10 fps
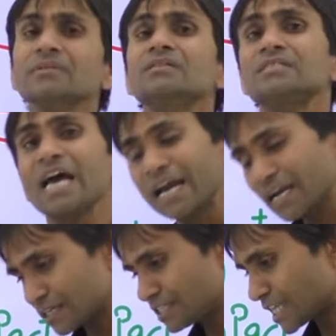Second
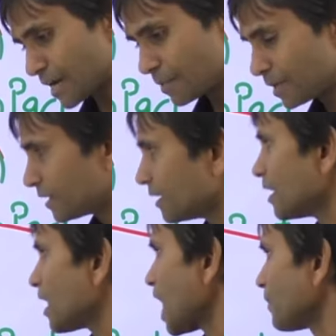concept,
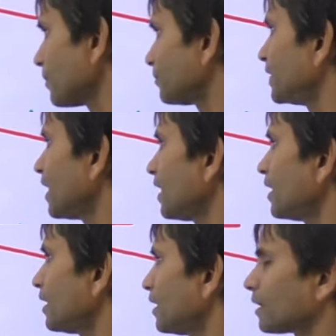above the
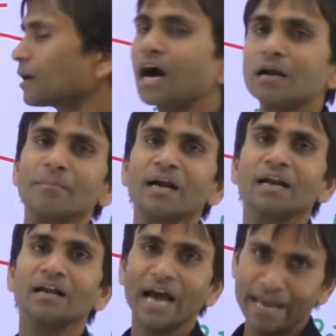
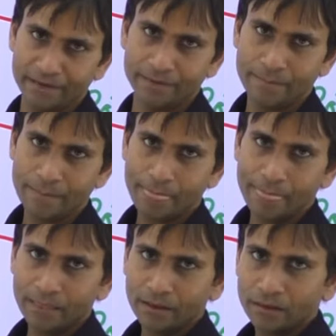Kármán line,
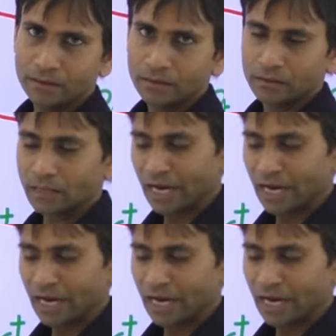the